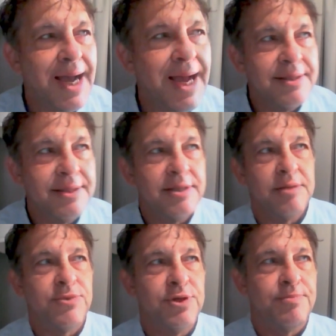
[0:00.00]
I the
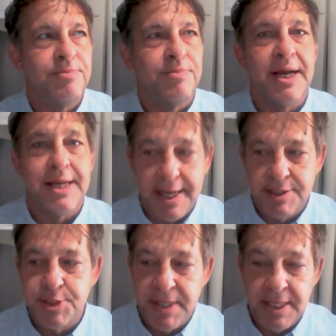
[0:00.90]
the I, I
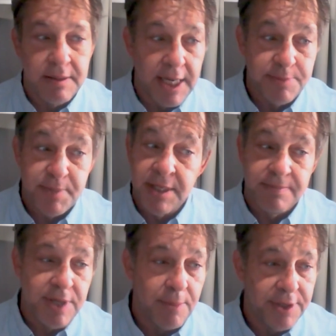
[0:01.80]
spent a I spent a
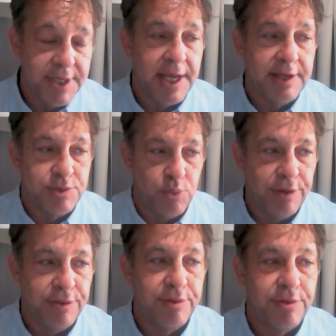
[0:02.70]
couple of days
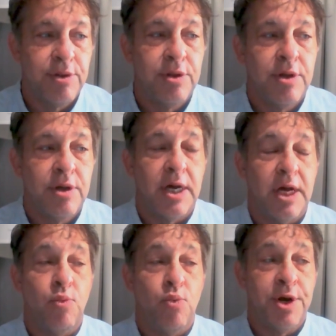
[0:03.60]
with
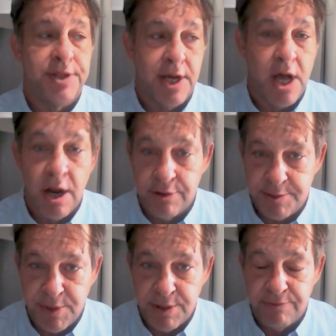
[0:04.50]
uh, one of the
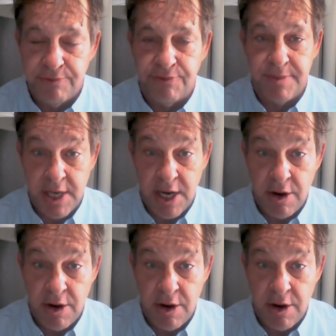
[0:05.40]
congressmen from the